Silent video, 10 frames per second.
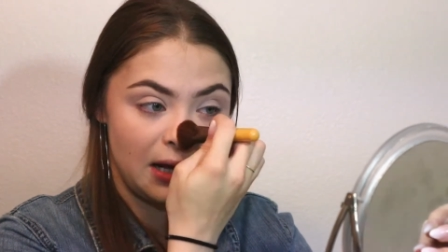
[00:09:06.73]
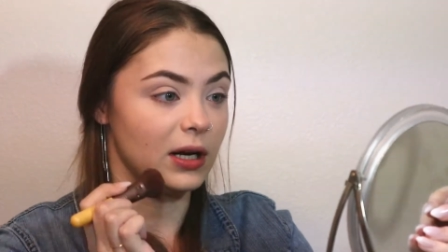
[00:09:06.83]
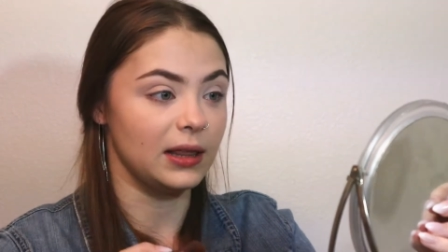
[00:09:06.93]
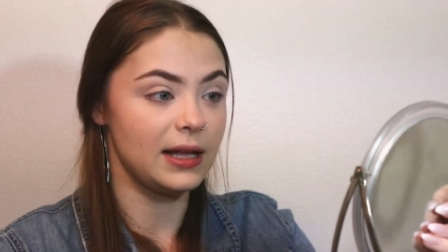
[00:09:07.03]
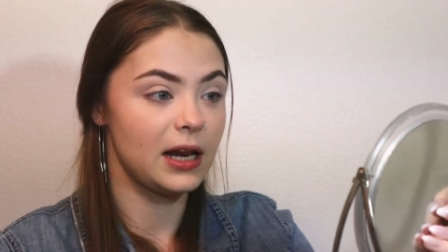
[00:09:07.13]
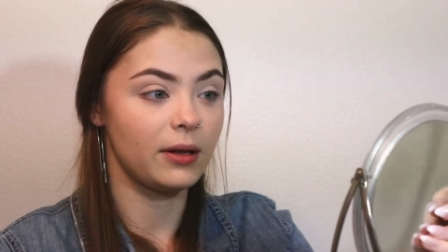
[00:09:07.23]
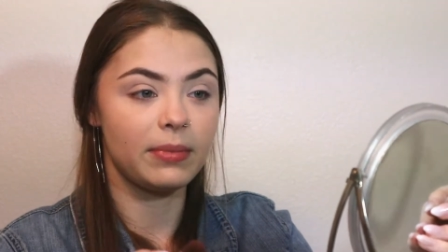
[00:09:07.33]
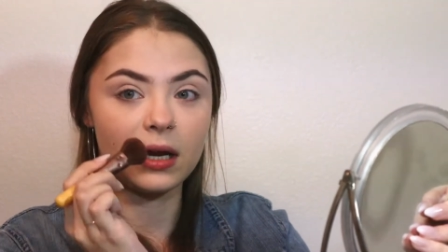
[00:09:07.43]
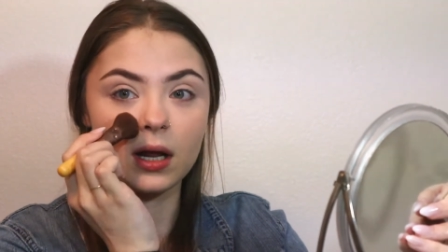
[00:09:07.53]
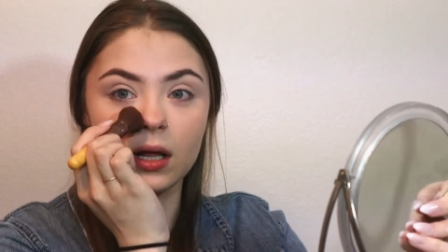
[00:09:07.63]
put a little
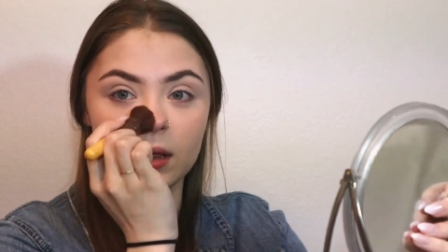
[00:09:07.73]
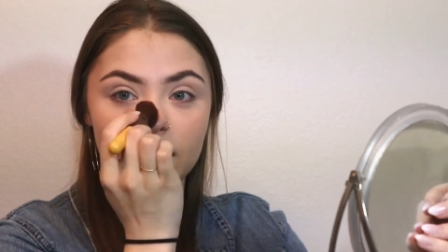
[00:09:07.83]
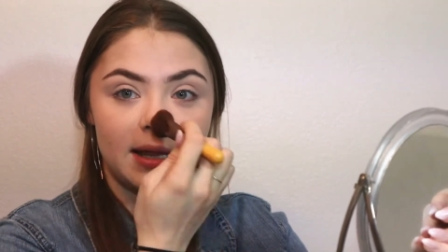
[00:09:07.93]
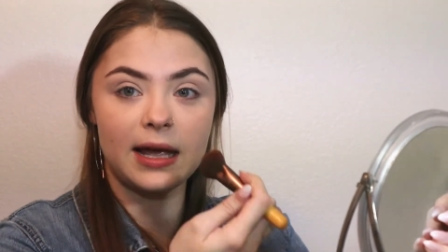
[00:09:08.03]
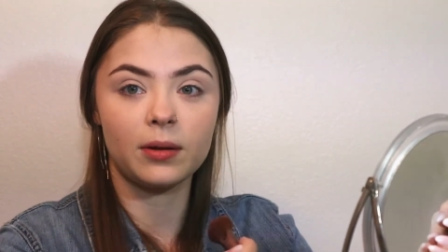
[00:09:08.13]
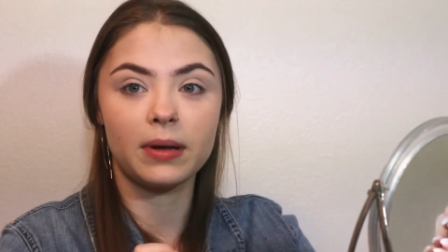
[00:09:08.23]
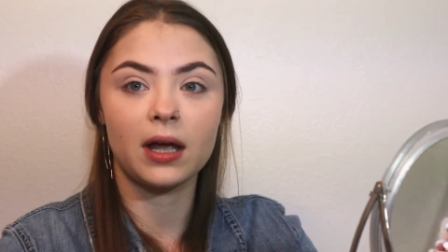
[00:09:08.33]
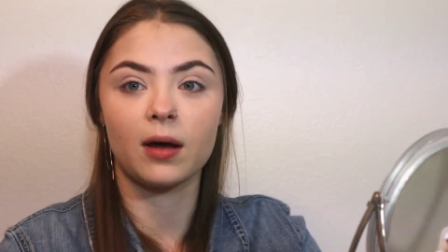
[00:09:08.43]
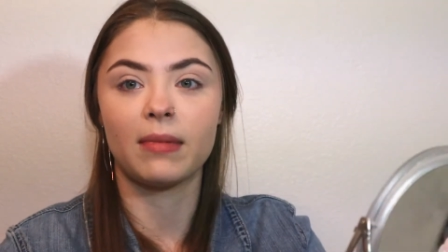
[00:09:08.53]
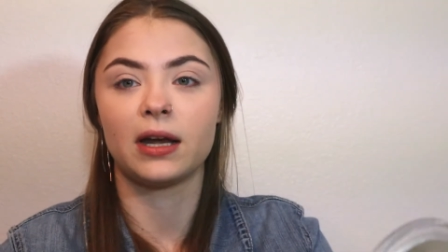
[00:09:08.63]
bit
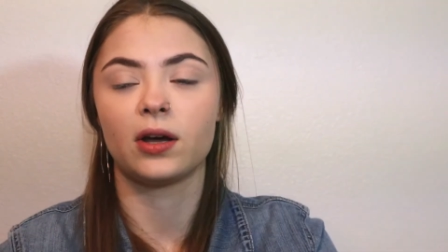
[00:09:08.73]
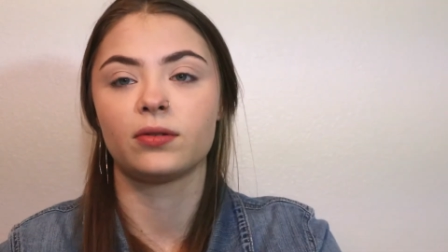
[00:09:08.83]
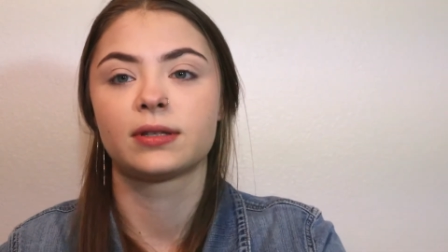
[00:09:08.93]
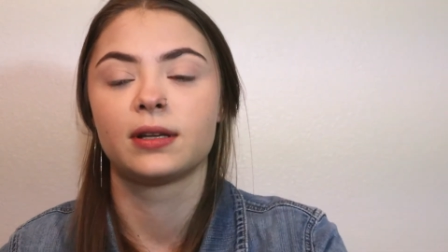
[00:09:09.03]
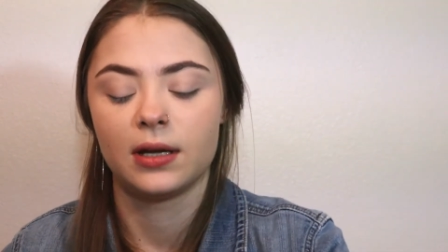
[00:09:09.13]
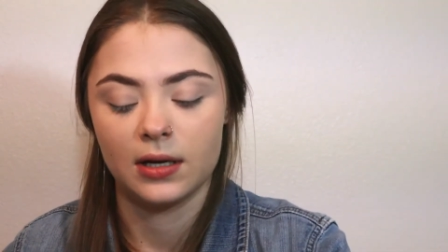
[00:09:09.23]
on my nose.